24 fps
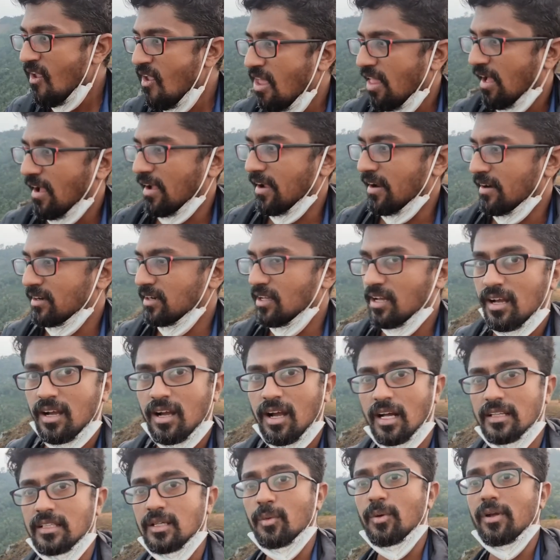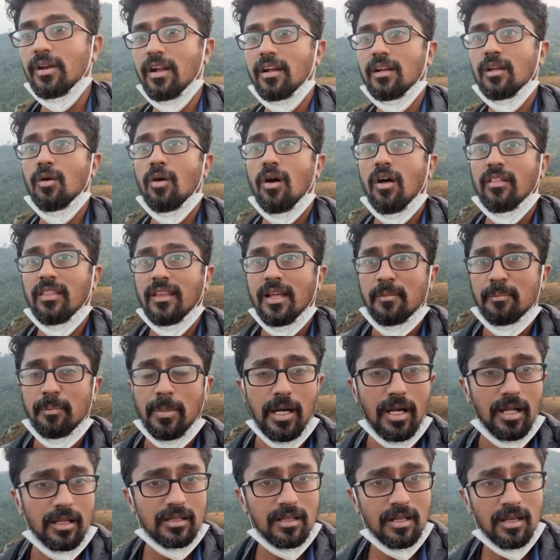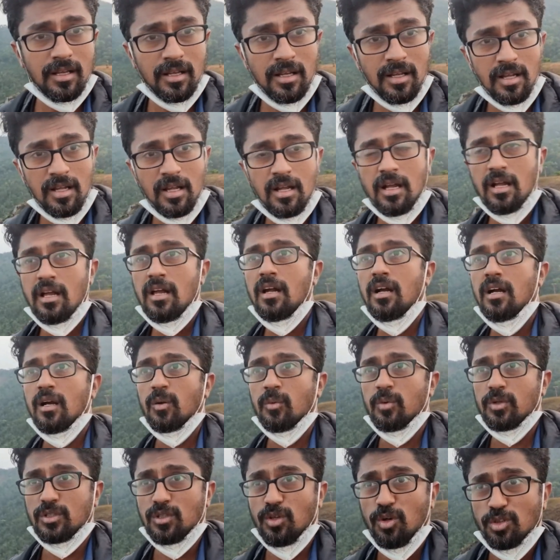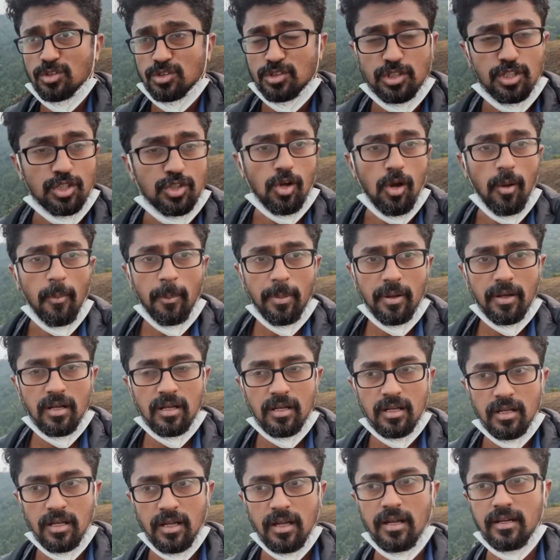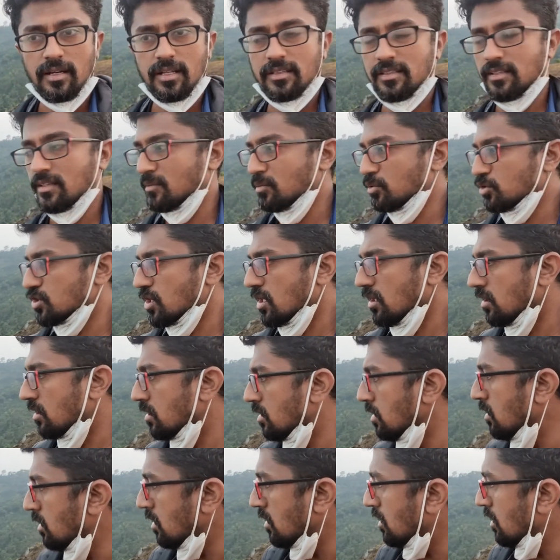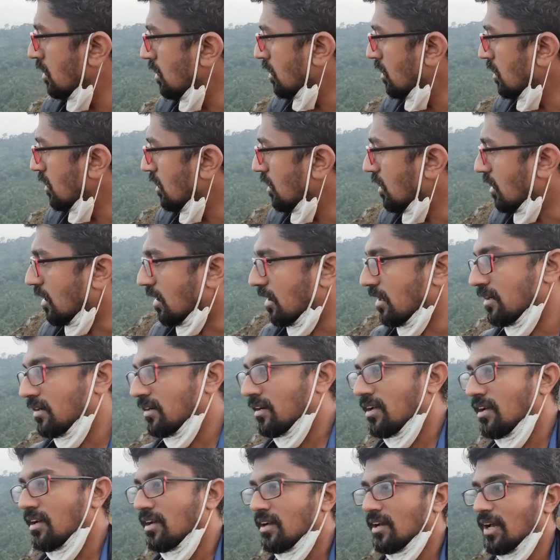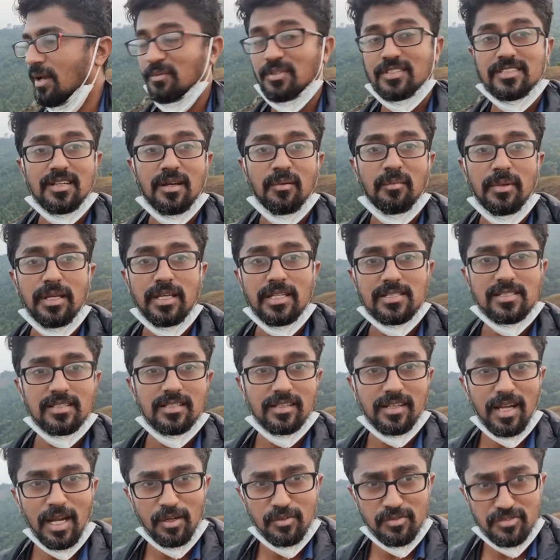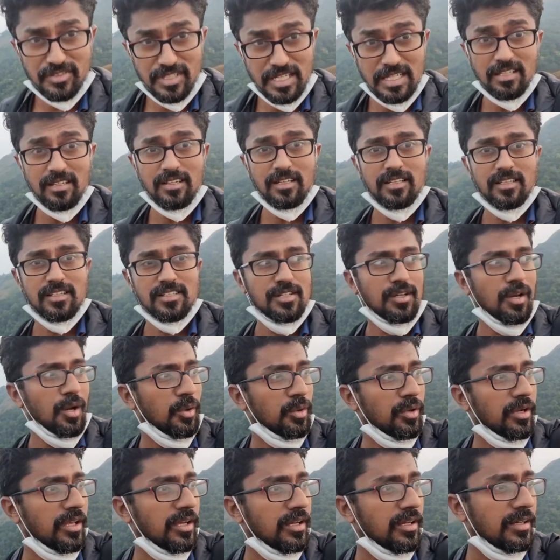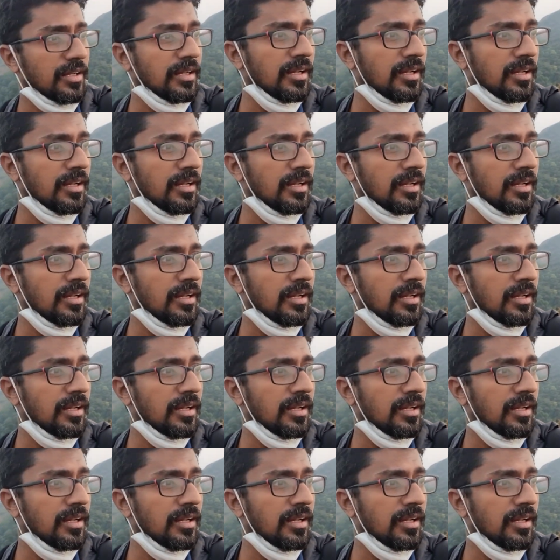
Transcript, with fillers: And I think we're right now on that path which goes to the top at Ettinabhuja. And I'm just amazed the kind of scenery that's around here.